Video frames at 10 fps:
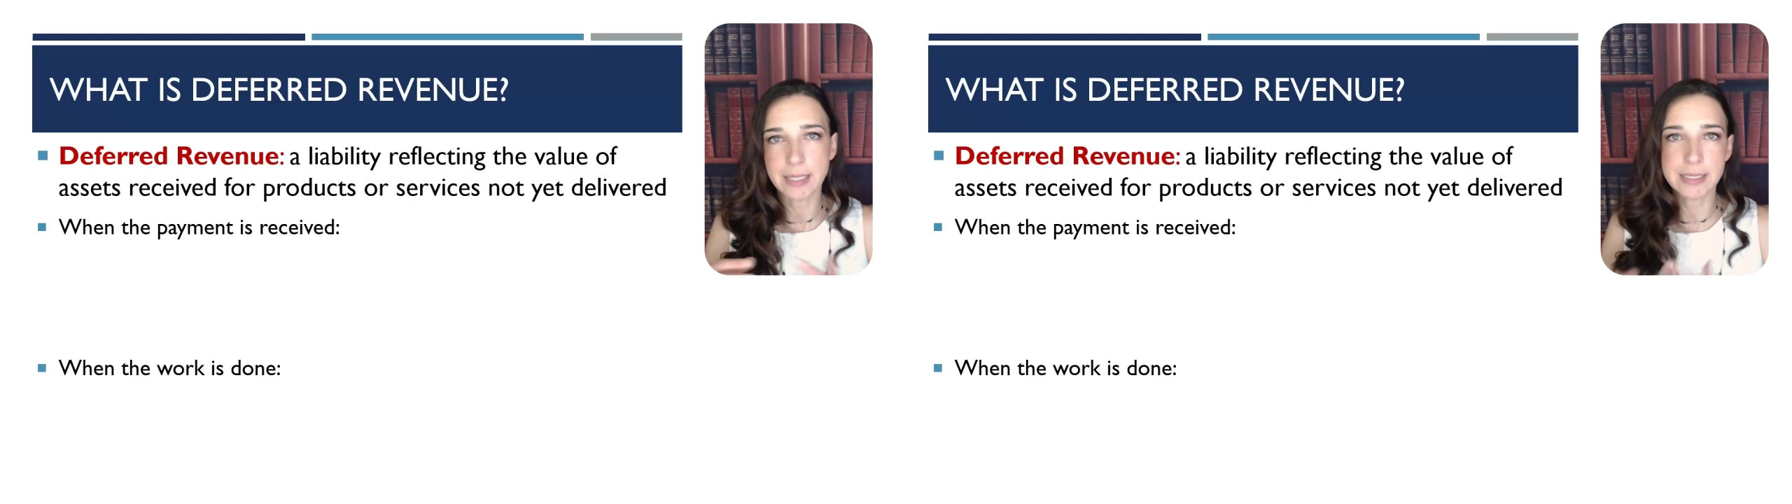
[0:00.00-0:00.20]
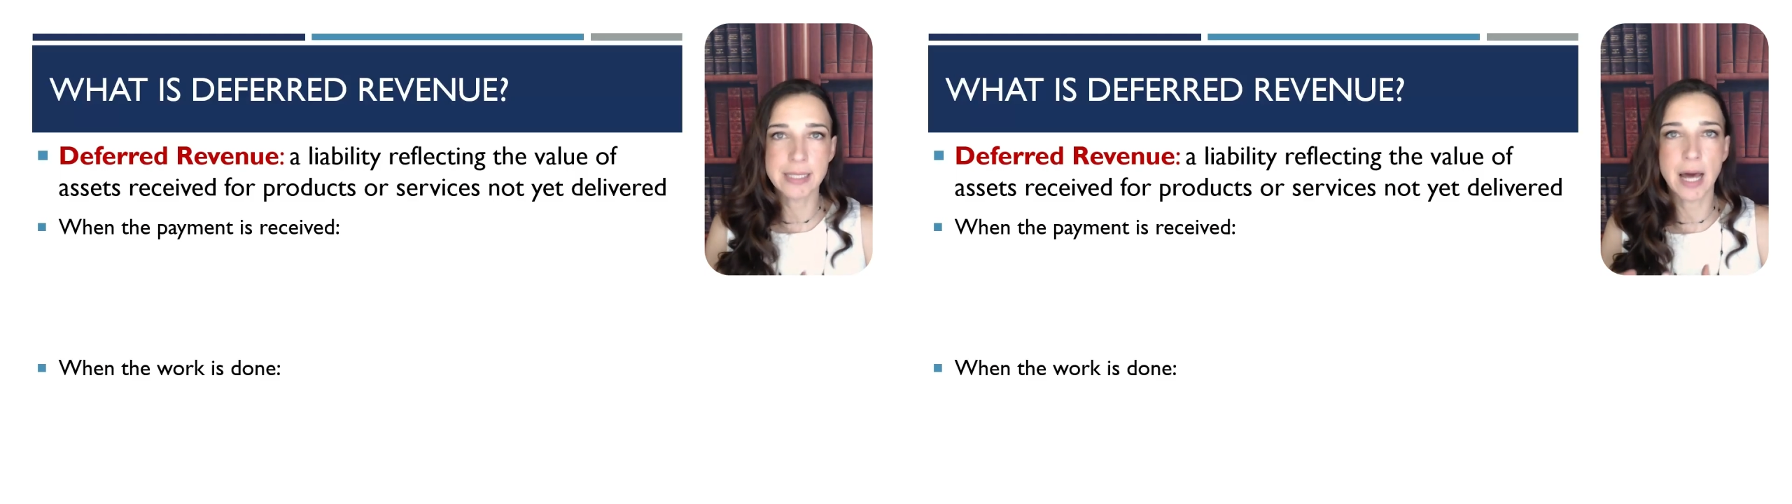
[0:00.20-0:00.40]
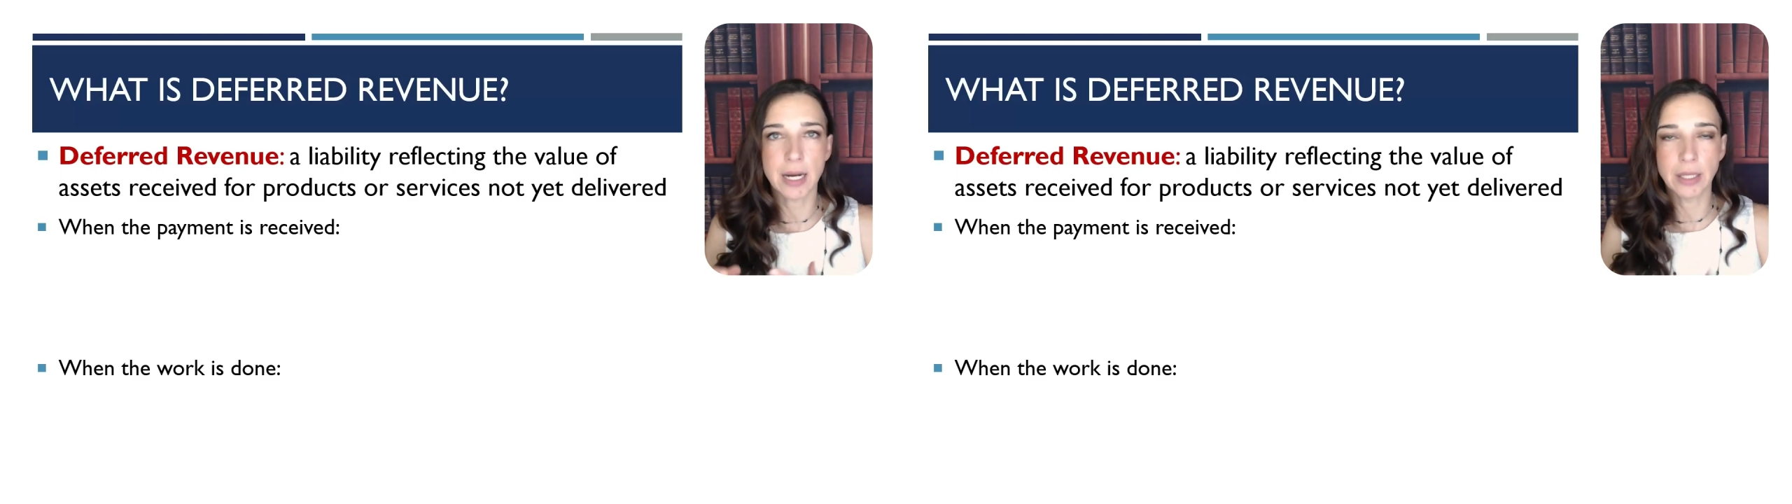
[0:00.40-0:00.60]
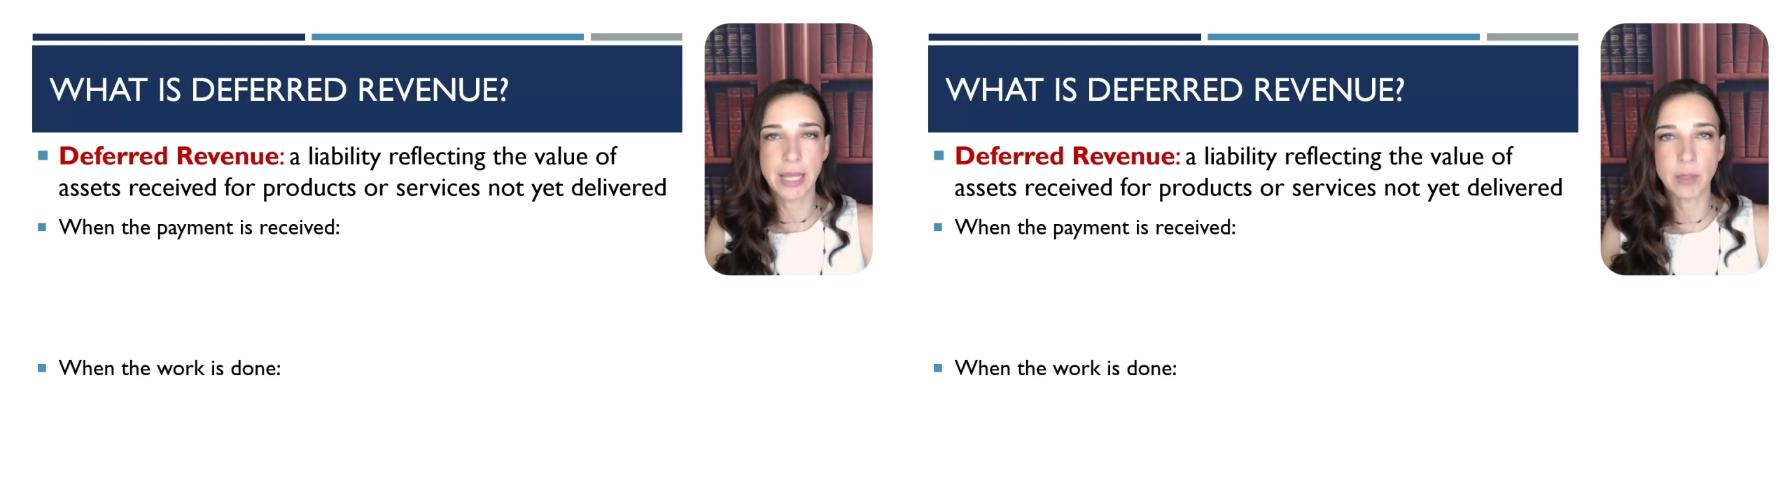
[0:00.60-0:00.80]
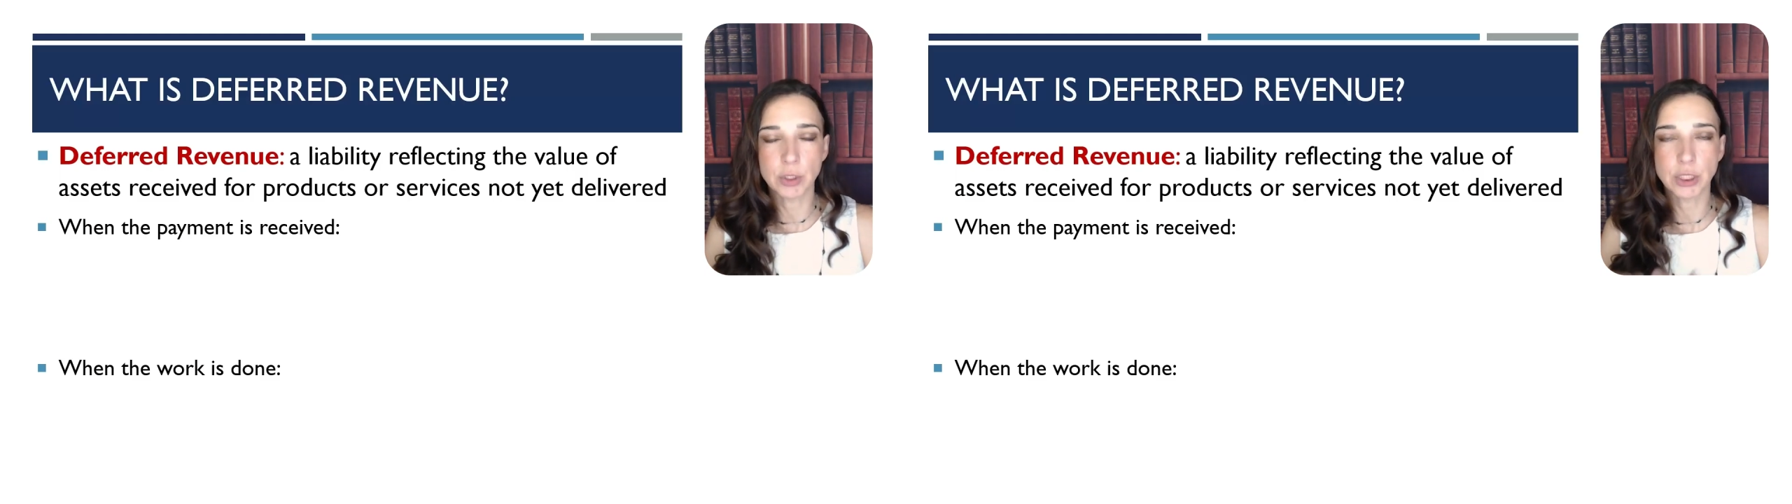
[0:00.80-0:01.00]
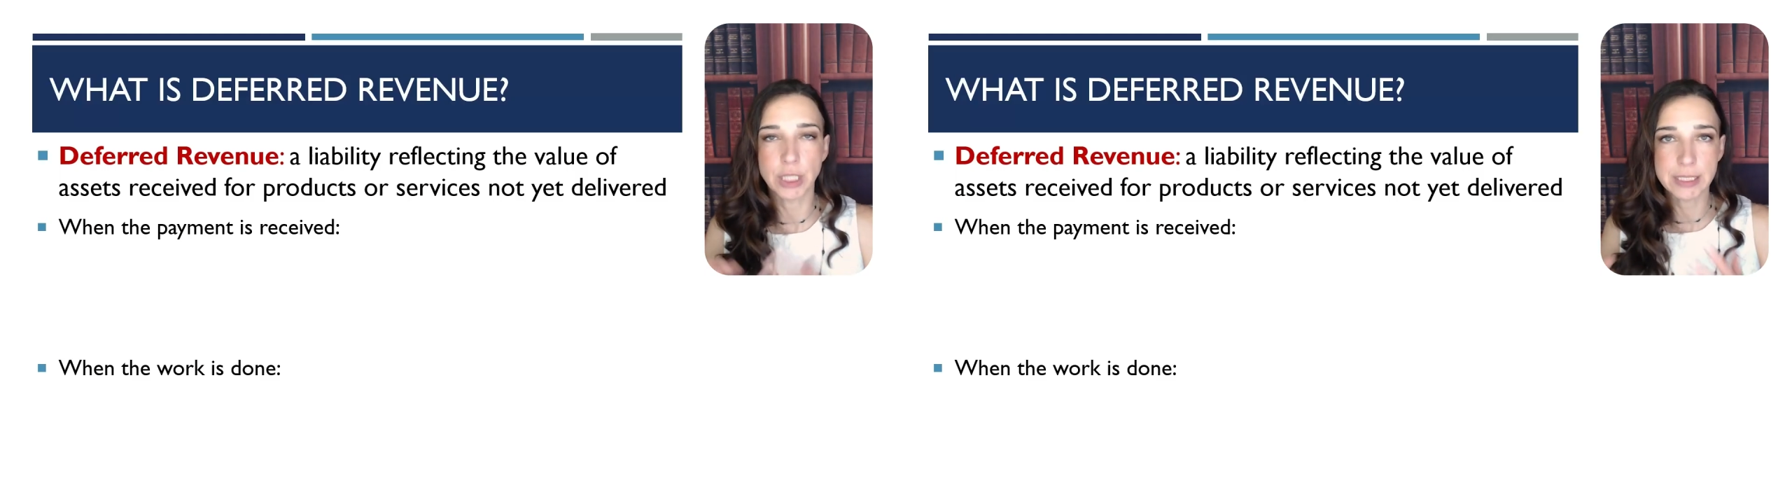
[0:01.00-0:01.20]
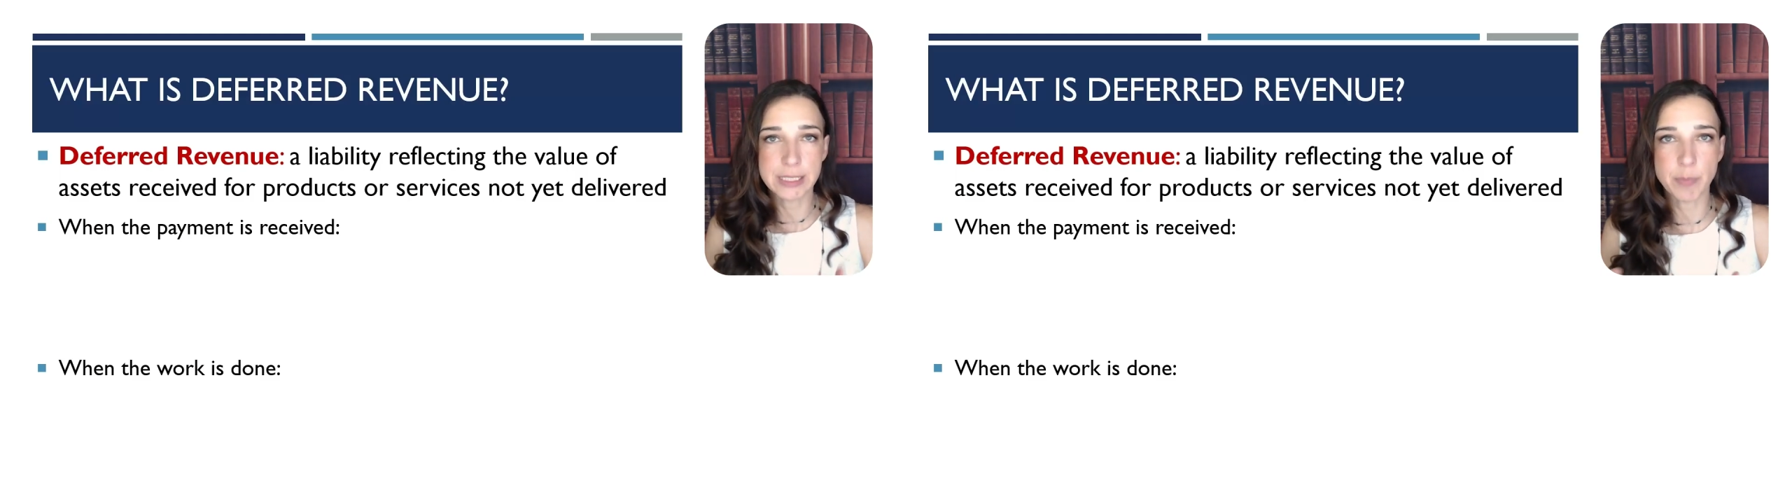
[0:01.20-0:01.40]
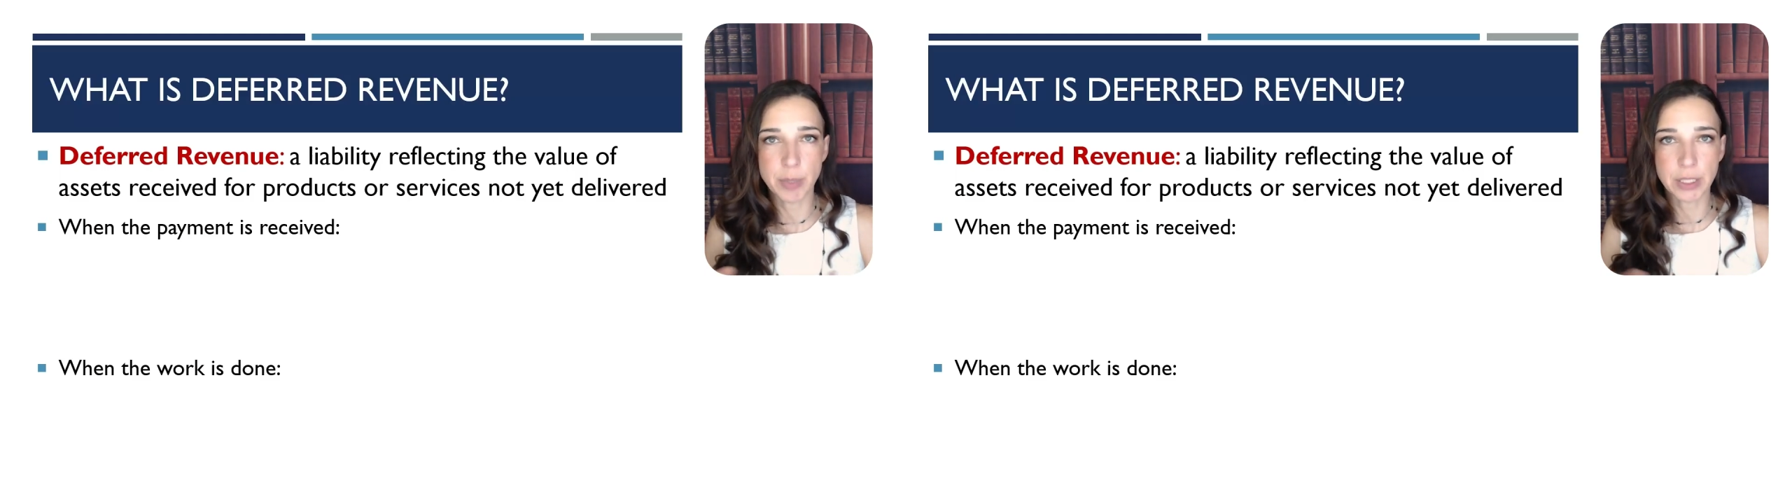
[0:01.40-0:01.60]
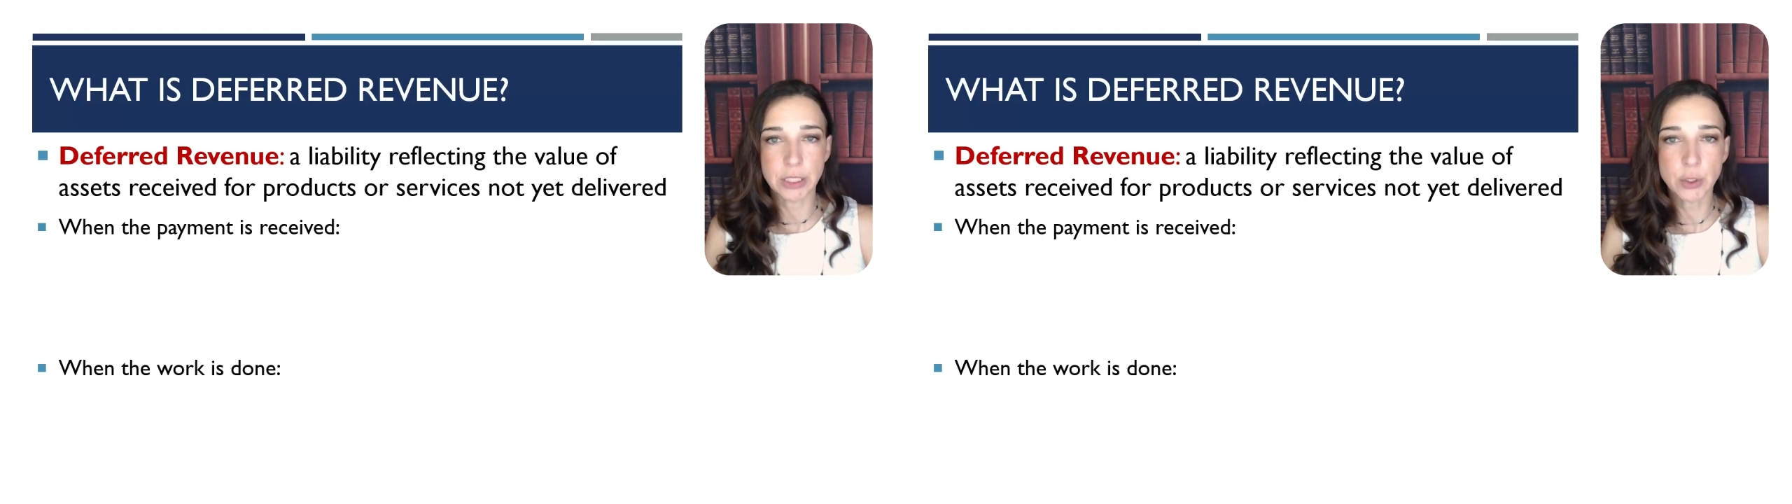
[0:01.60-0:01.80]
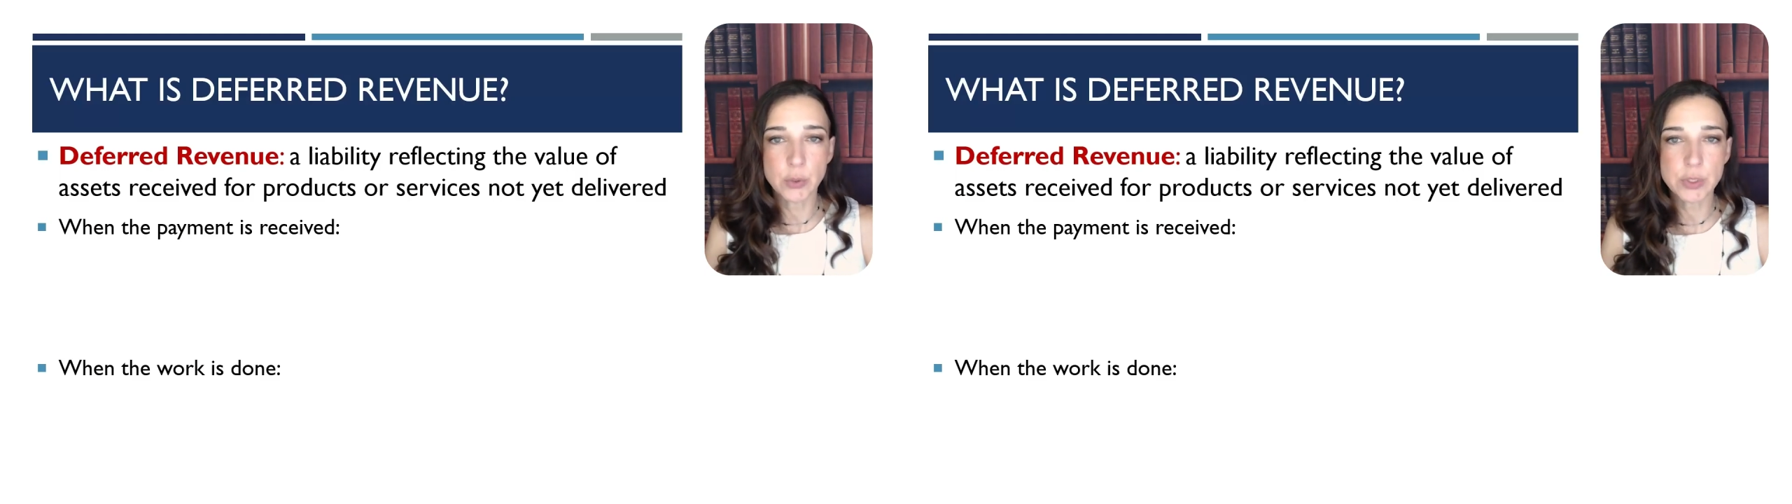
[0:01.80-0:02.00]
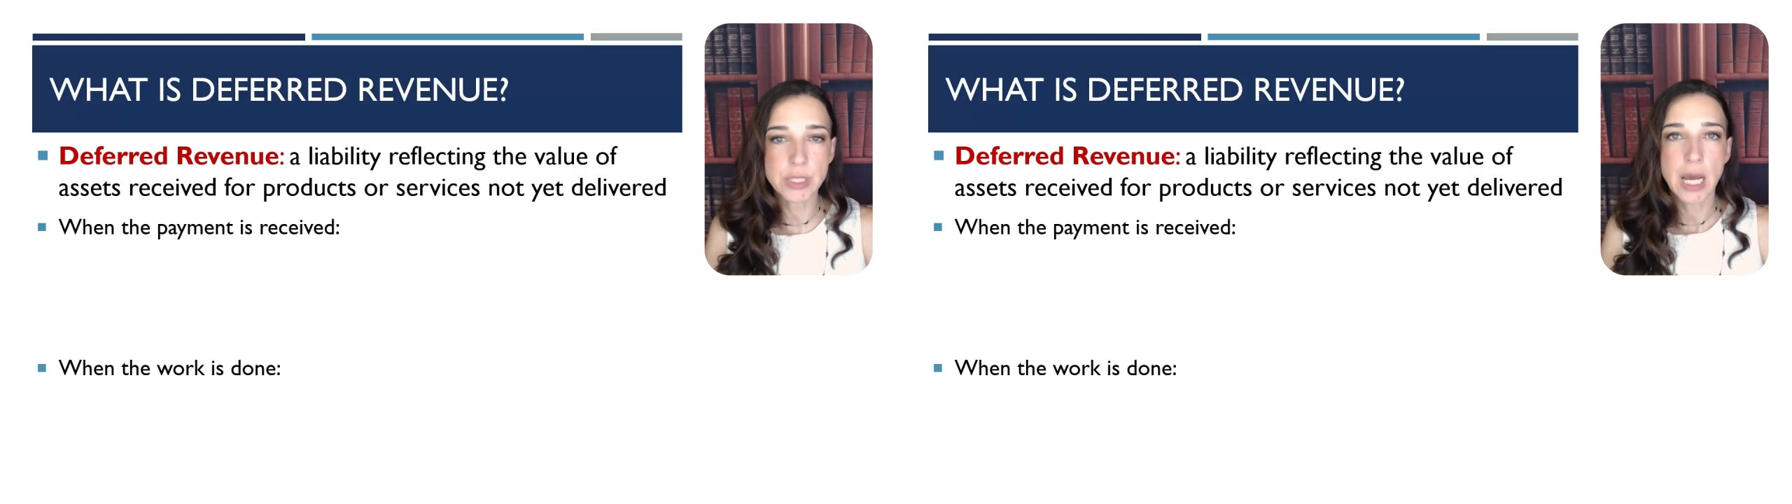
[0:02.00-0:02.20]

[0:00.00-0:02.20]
that's not a language that is typically used.